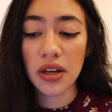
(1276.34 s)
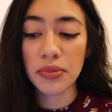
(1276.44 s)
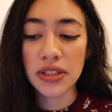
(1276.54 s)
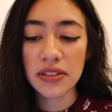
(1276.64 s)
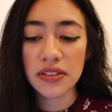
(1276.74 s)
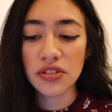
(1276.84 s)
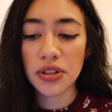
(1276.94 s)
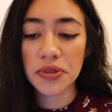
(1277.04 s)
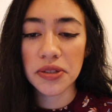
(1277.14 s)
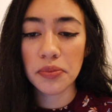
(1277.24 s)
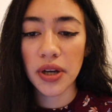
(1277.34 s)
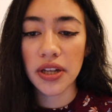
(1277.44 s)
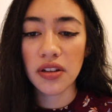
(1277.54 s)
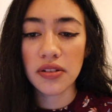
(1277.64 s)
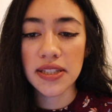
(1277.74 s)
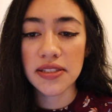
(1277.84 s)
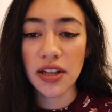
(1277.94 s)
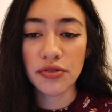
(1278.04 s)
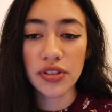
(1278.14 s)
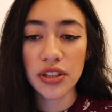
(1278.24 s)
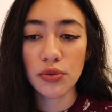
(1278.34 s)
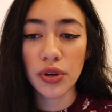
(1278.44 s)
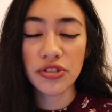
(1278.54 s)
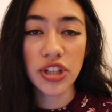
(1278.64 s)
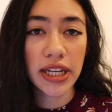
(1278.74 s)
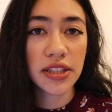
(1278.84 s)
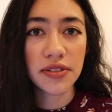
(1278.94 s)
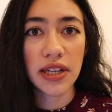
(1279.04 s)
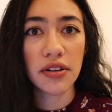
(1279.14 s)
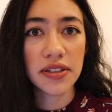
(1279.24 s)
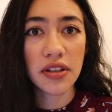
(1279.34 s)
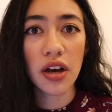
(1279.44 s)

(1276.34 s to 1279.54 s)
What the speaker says: in the description, but it's definitely worth checking those out because